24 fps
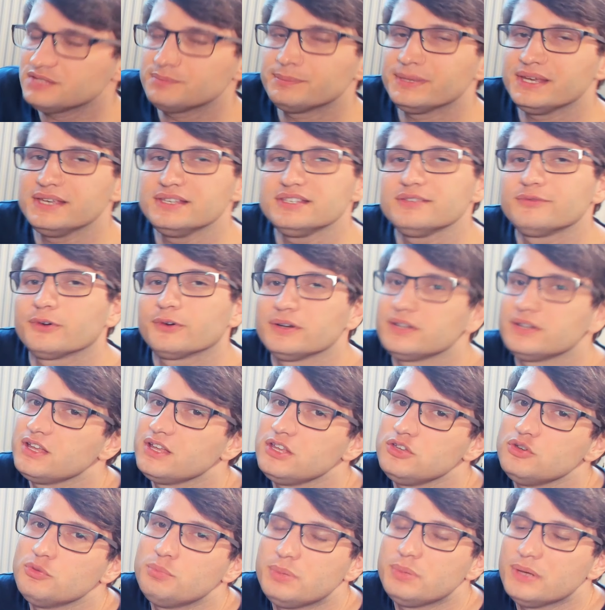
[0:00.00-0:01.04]
space for the
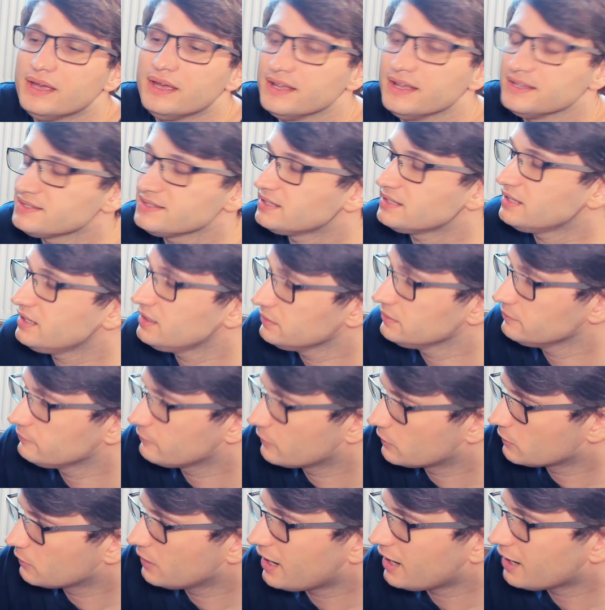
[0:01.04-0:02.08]
UPS and
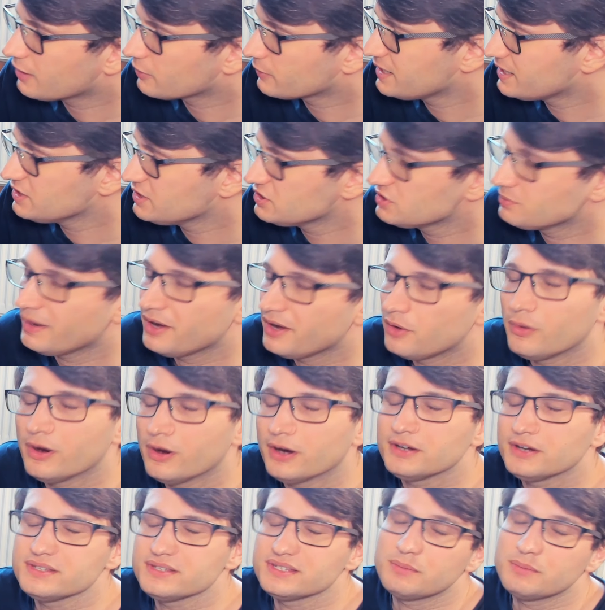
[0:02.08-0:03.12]
arrange my
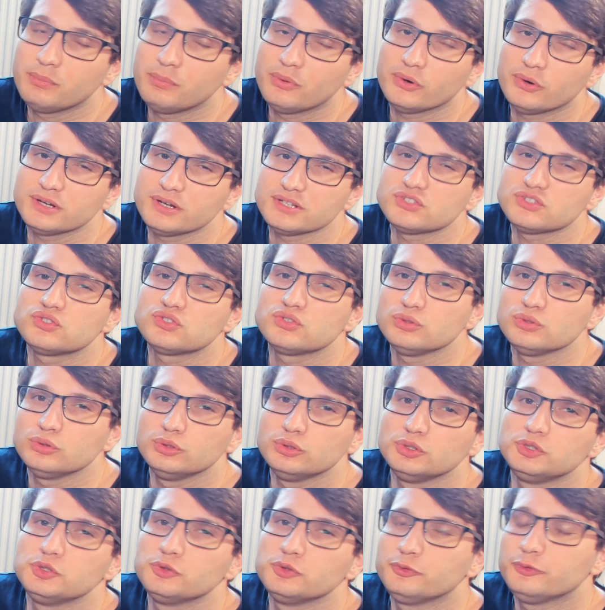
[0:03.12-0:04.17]
wires and boards
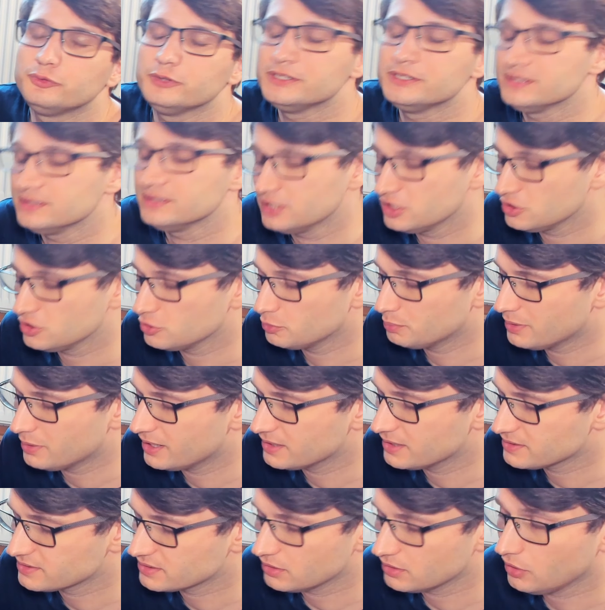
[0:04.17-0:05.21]
to fit the
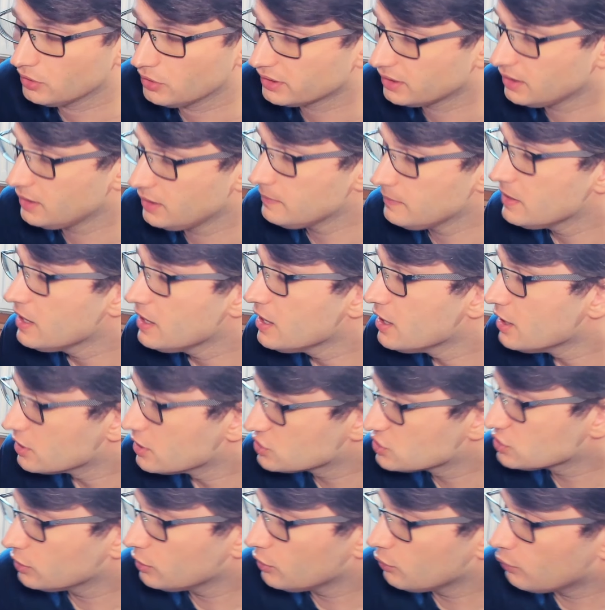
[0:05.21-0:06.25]
UPS, okay?
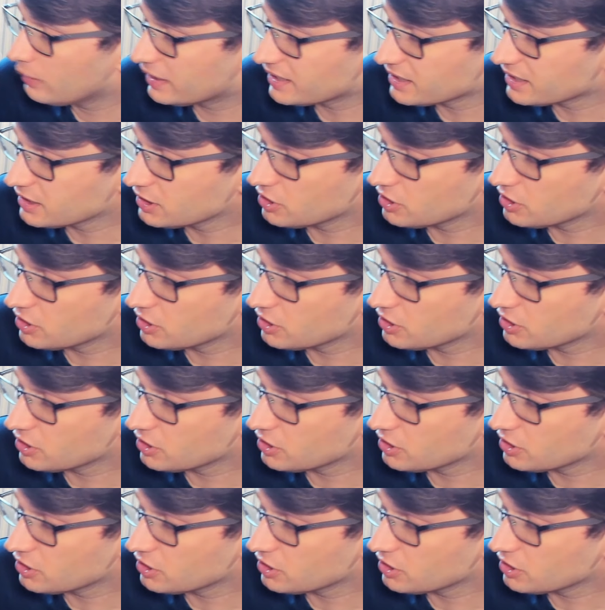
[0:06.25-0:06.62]
So what I'm